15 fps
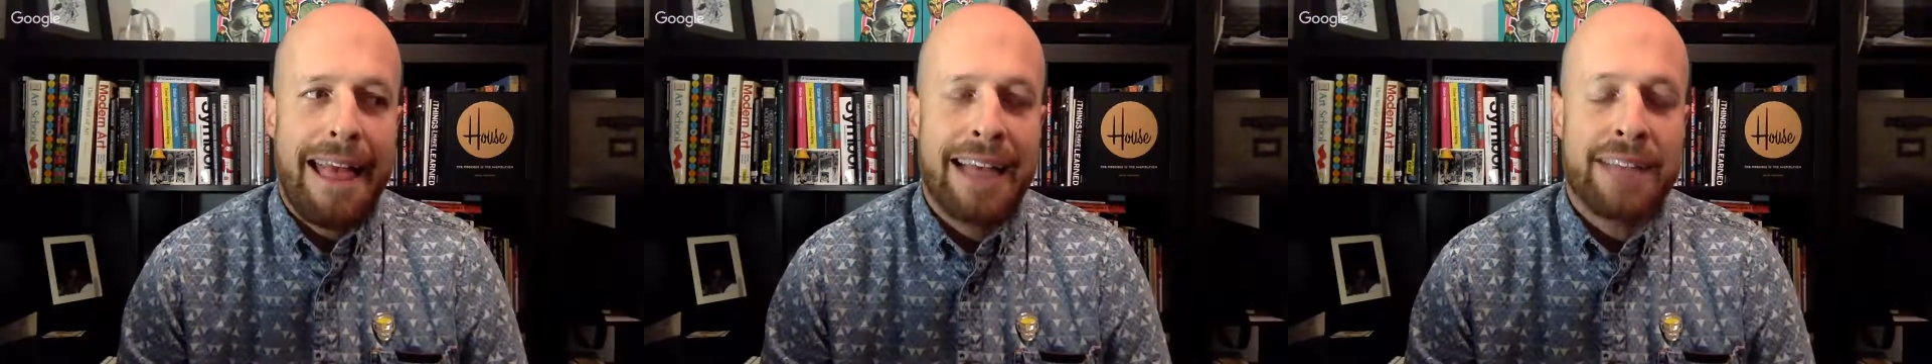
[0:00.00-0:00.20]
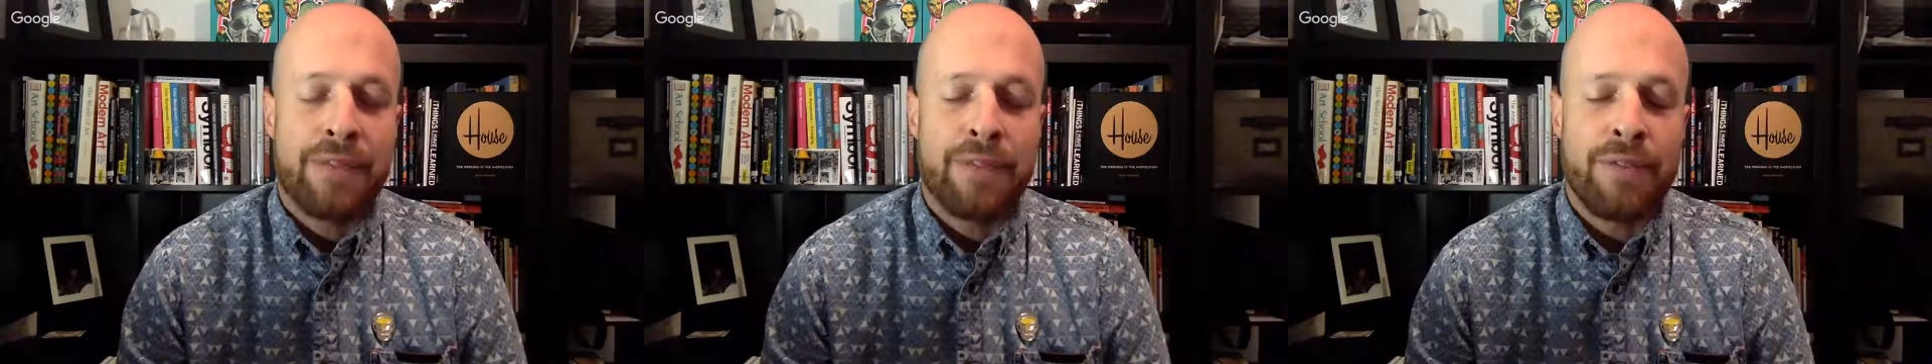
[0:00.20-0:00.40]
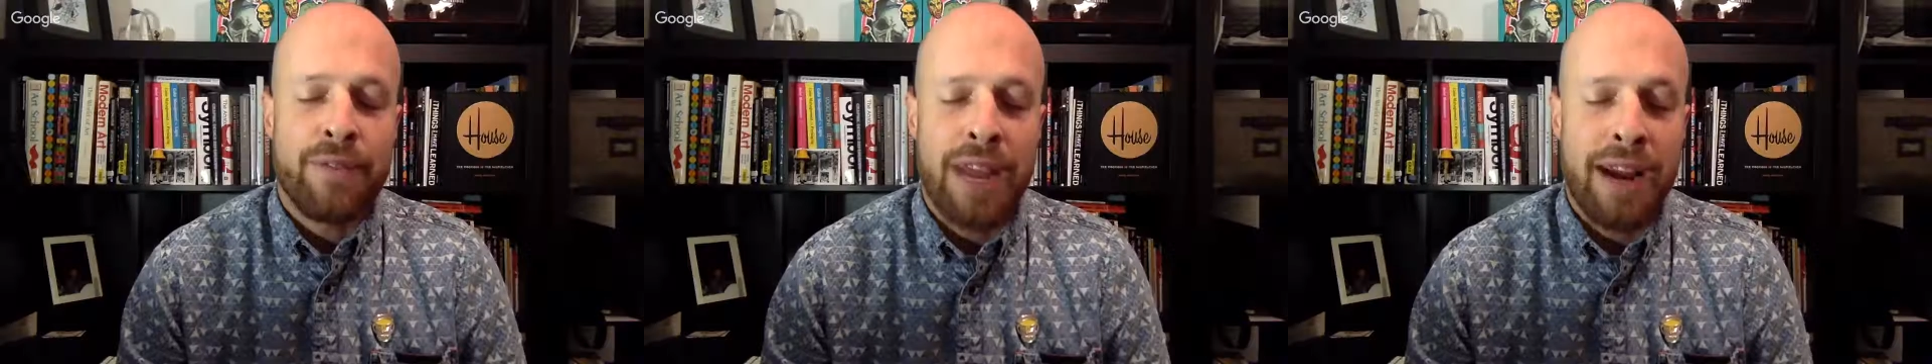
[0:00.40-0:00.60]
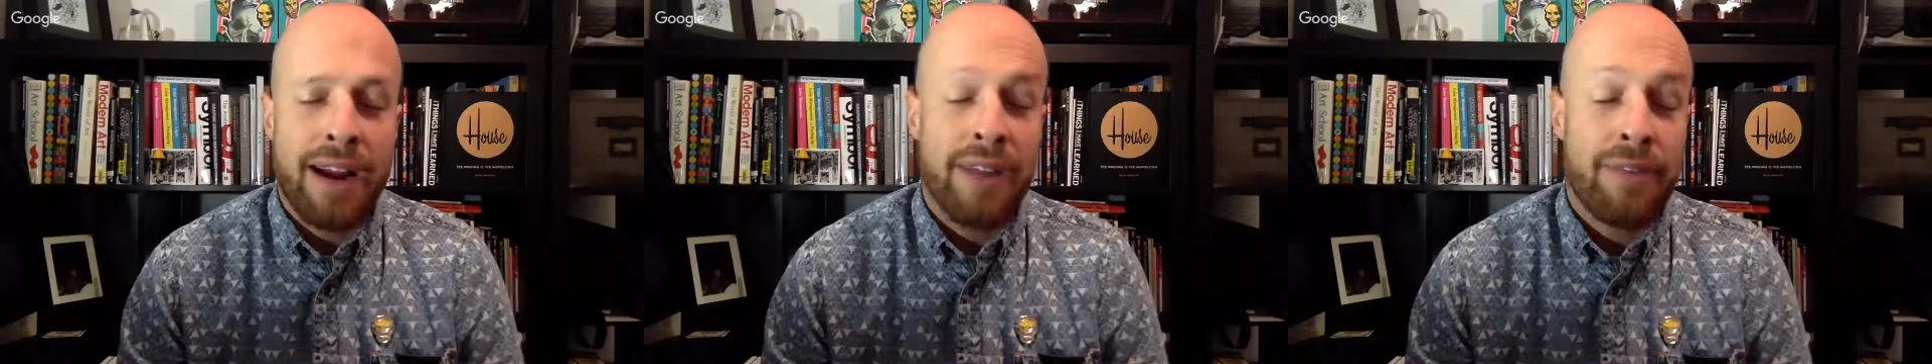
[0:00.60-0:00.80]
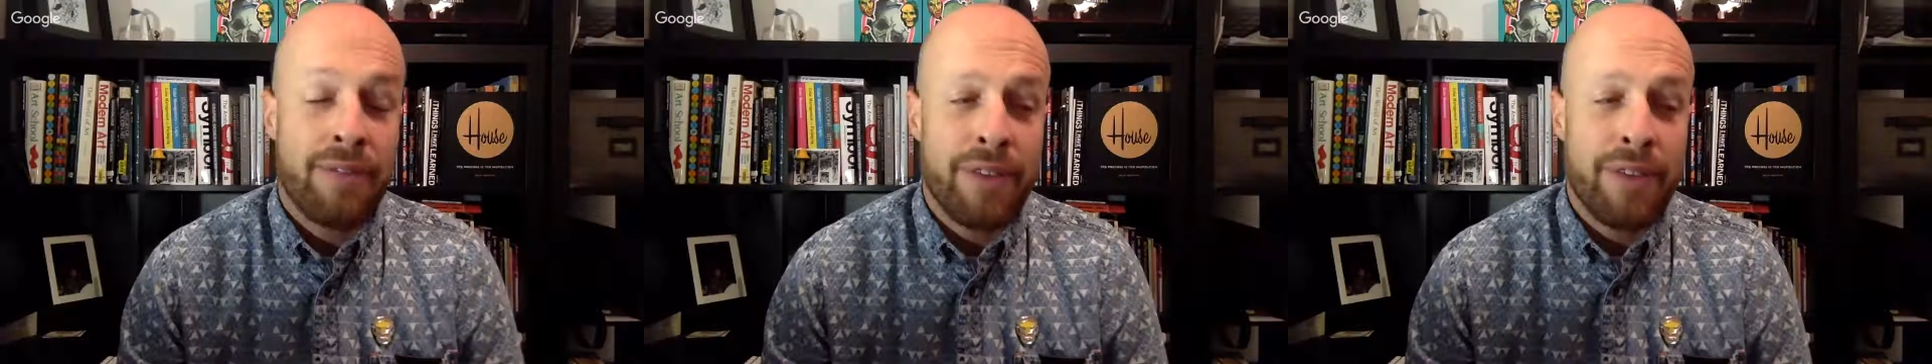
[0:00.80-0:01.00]
It's
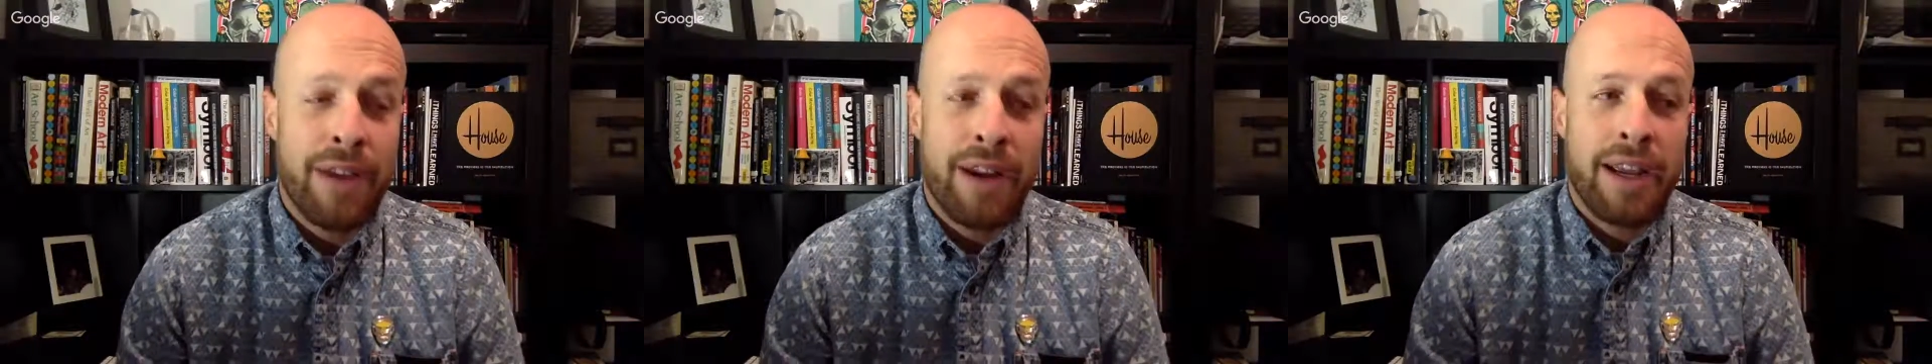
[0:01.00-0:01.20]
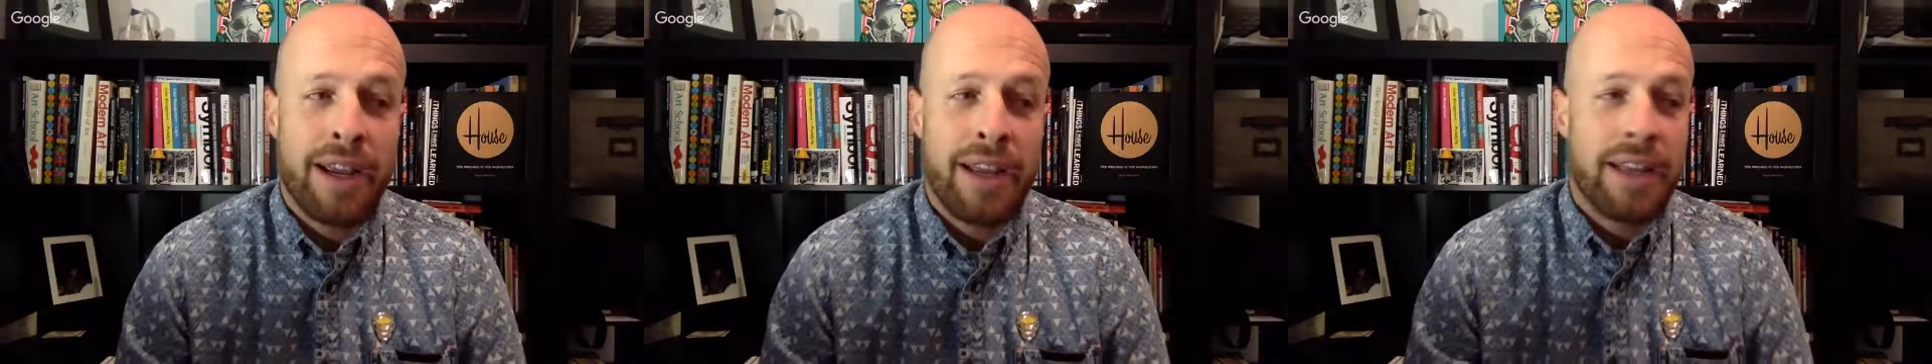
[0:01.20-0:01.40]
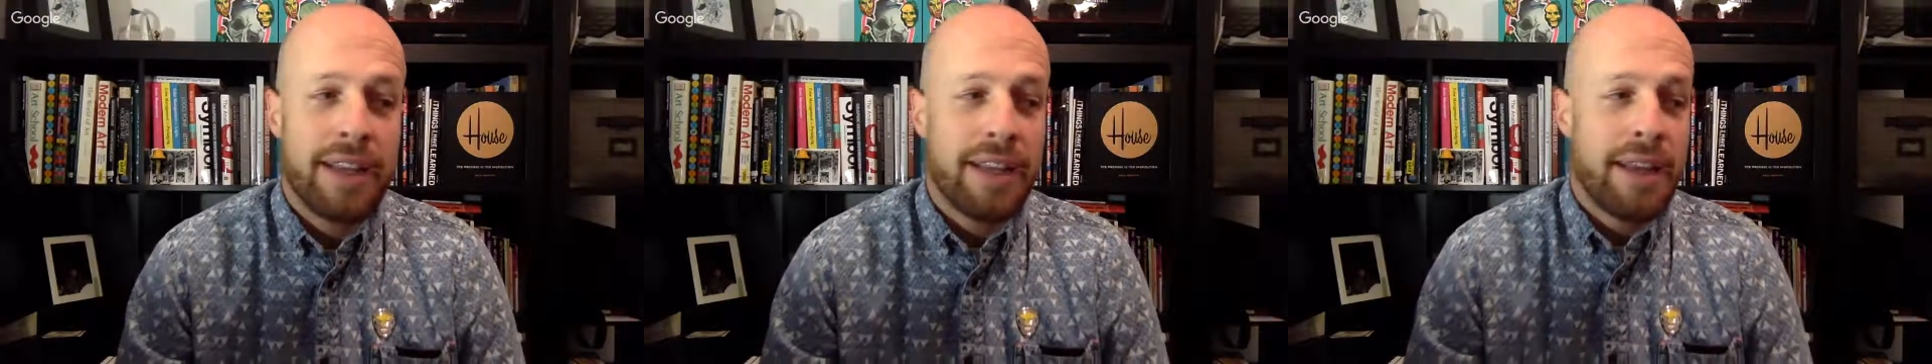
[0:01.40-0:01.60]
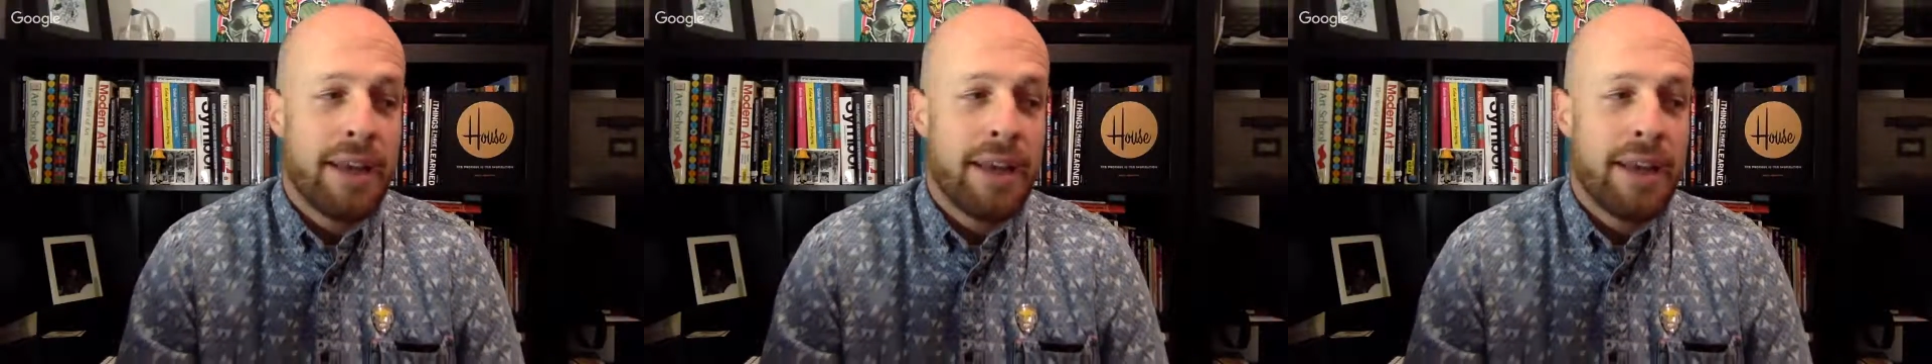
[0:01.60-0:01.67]
very, very